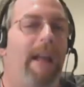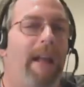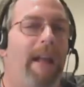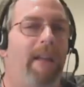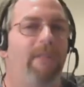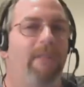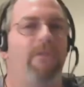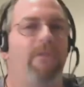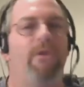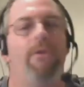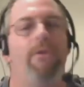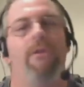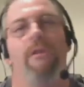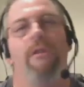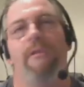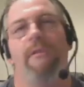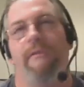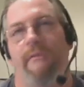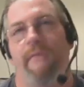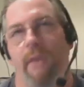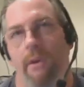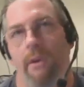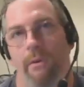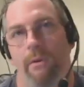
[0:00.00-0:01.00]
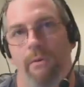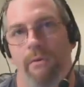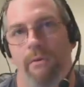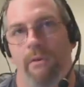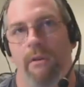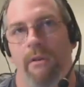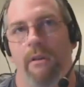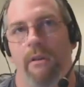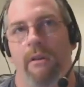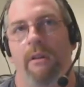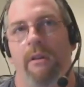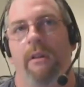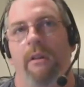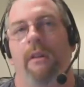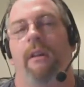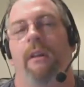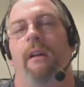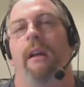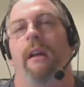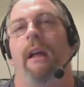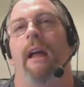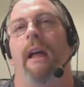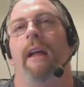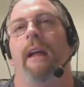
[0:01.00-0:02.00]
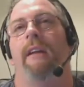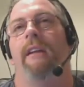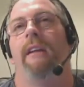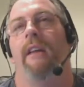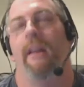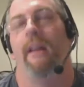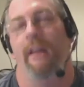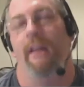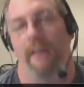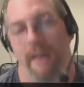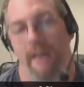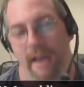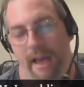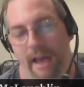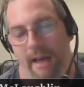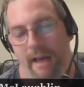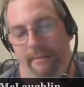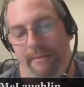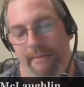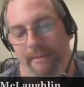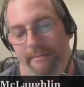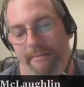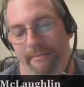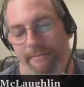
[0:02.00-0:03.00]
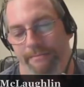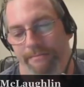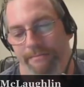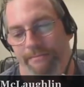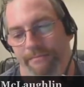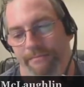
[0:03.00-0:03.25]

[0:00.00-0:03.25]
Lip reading: into your phone and kill an app.